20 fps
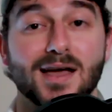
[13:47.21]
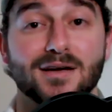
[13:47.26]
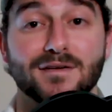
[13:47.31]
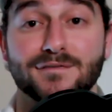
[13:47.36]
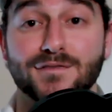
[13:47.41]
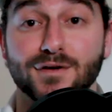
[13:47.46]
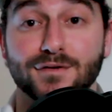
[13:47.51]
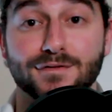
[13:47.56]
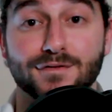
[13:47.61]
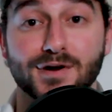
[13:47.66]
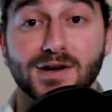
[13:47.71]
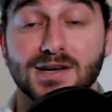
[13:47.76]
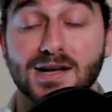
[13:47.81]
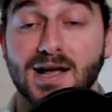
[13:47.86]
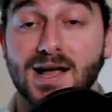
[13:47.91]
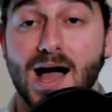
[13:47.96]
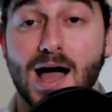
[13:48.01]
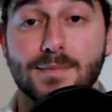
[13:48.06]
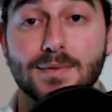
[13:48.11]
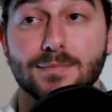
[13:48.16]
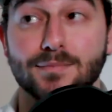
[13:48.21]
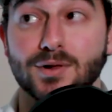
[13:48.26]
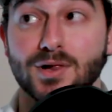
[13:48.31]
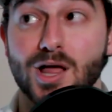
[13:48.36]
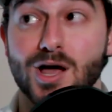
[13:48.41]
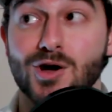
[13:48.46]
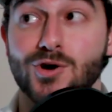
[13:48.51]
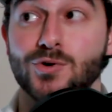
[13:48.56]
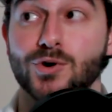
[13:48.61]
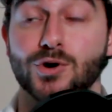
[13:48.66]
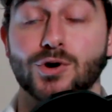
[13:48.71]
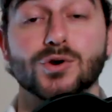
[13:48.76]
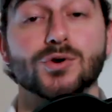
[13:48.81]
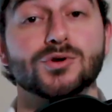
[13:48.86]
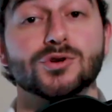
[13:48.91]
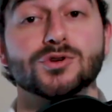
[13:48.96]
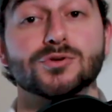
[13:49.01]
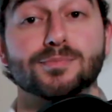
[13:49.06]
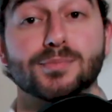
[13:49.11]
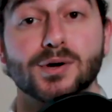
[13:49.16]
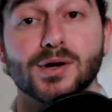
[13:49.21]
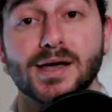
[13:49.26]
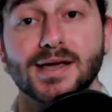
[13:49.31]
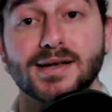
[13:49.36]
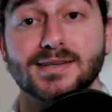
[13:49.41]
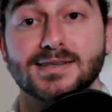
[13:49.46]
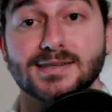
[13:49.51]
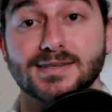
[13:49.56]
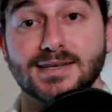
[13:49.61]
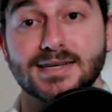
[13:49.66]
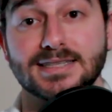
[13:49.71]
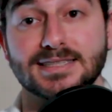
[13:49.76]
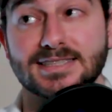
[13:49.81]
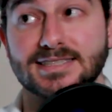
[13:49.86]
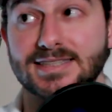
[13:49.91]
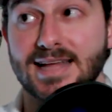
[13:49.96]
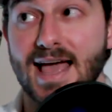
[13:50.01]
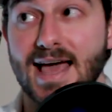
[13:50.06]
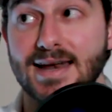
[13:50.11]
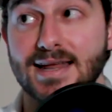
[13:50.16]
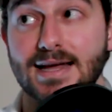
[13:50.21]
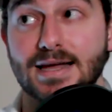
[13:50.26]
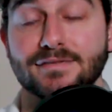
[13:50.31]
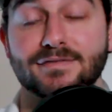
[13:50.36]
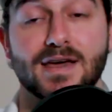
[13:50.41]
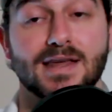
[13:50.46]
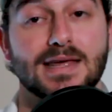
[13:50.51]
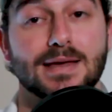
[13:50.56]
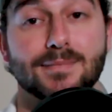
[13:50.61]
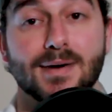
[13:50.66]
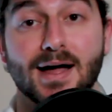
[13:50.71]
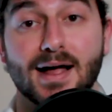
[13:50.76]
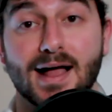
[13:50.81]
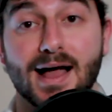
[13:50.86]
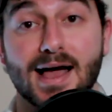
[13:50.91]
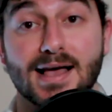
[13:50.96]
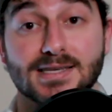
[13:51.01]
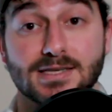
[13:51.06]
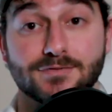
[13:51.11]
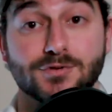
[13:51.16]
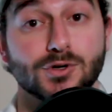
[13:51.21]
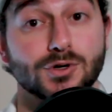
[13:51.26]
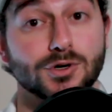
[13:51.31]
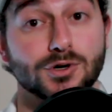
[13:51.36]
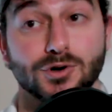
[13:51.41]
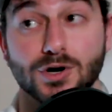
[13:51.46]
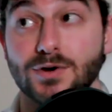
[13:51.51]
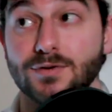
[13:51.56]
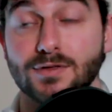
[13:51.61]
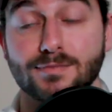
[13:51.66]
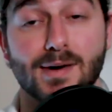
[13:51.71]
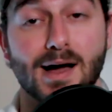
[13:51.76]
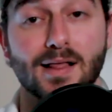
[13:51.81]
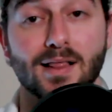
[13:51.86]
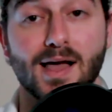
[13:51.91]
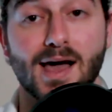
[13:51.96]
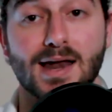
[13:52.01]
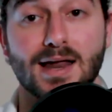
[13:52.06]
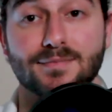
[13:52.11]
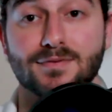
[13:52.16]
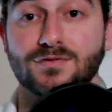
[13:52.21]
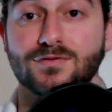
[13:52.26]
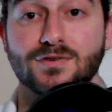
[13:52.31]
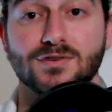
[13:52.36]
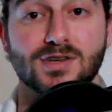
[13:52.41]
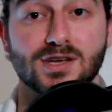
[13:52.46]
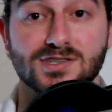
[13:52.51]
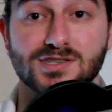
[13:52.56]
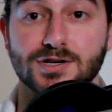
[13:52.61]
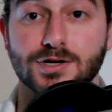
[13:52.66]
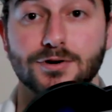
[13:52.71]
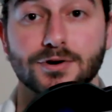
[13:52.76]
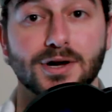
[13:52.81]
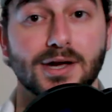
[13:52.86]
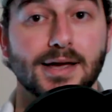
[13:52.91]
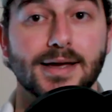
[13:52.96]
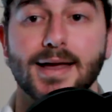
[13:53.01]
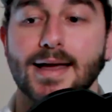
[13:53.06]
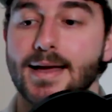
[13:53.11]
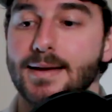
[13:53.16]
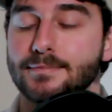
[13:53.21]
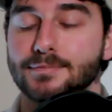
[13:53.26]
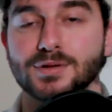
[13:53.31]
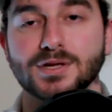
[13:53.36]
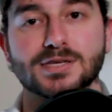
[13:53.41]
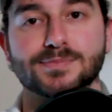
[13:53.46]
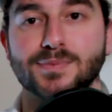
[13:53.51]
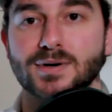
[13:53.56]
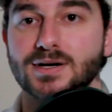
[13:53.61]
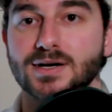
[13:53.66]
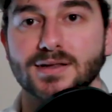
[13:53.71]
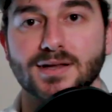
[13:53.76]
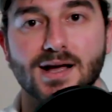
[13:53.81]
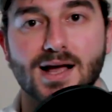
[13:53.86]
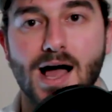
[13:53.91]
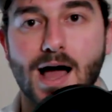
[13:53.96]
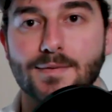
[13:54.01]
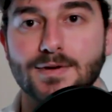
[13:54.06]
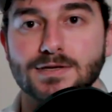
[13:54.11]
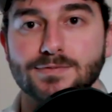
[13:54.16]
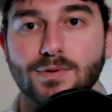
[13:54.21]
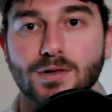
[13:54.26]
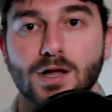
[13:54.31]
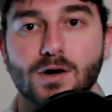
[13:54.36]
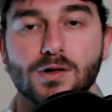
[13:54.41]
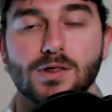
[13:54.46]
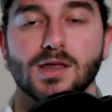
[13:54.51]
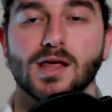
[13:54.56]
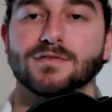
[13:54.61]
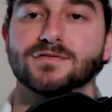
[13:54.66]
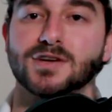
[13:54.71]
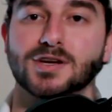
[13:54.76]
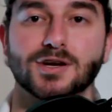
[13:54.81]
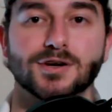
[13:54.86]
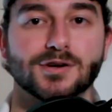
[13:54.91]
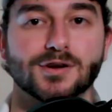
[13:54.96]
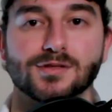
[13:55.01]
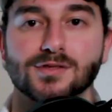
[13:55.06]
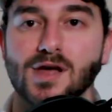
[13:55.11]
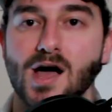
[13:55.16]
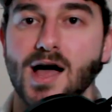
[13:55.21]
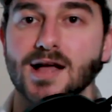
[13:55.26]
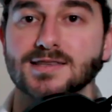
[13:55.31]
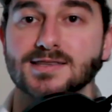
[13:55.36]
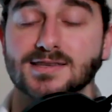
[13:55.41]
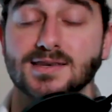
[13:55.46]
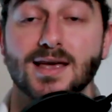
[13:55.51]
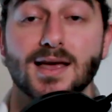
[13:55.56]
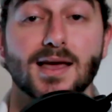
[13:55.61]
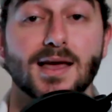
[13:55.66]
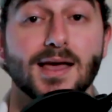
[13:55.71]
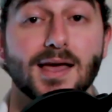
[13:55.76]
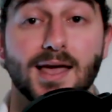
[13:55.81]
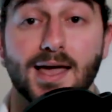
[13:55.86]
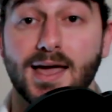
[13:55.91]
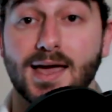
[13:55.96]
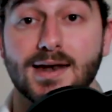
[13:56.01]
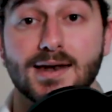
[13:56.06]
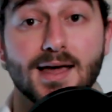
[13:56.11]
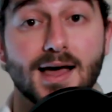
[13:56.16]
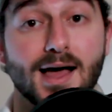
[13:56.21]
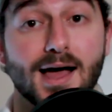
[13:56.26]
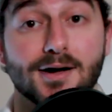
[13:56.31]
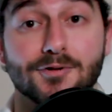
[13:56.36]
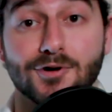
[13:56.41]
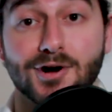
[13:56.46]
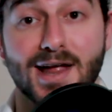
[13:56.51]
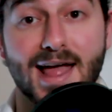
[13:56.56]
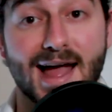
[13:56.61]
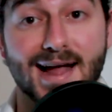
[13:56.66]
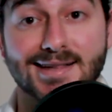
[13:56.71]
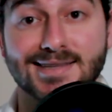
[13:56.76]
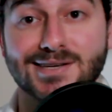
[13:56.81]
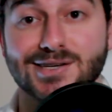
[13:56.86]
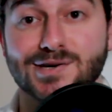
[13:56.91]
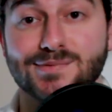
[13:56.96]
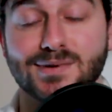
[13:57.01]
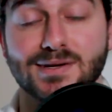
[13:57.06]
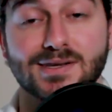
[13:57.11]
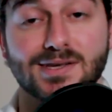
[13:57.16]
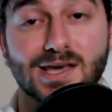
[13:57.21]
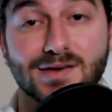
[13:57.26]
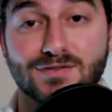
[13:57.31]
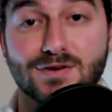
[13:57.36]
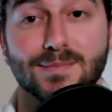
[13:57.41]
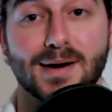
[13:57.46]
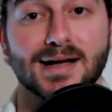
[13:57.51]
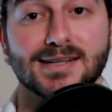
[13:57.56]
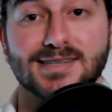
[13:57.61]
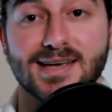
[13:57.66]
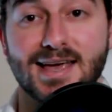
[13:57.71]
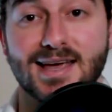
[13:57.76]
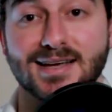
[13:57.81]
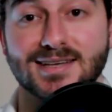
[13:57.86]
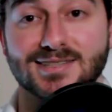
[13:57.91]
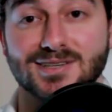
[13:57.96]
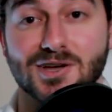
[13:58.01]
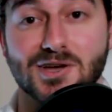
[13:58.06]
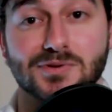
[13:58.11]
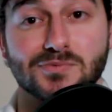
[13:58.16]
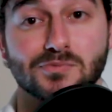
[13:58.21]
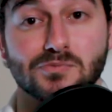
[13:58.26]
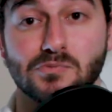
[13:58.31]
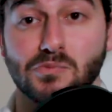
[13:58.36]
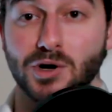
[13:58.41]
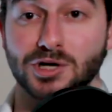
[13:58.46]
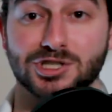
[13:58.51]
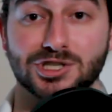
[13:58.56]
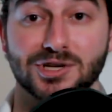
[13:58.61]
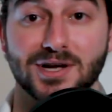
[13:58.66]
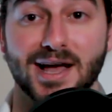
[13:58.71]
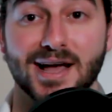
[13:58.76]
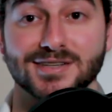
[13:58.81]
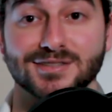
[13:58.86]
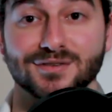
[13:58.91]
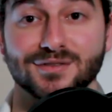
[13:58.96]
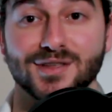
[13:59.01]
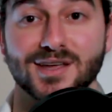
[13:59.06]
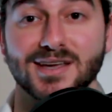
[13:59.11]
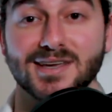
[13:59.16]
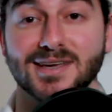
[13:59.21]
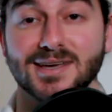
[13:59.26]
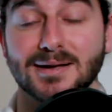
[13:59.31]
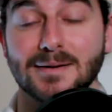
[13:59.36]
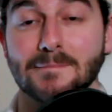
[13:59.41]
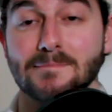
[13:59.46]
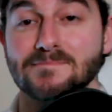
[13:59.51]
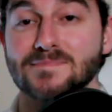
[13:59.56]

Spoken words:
Feel free to comment below who you'd put instead of any of my guys. If you agree with my lineup, if you disagree, please put it in the comments below. I'd love to hear your thoughts and react to them and give you my takes on what you guys are thinking.